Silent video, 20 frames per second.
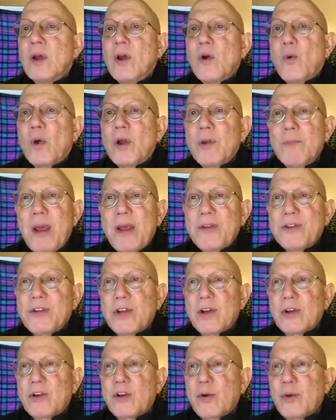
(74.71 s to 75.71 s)
One
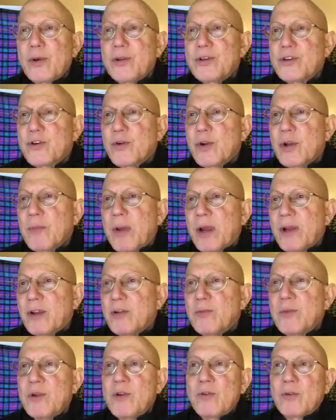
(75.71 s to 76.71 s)
amazing occurrence during my
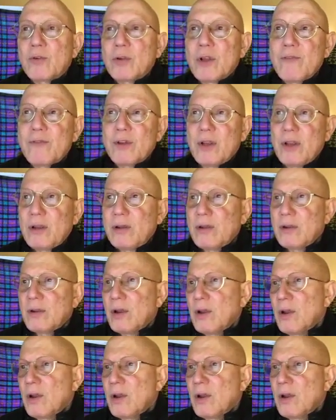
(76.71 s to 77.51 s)
communal living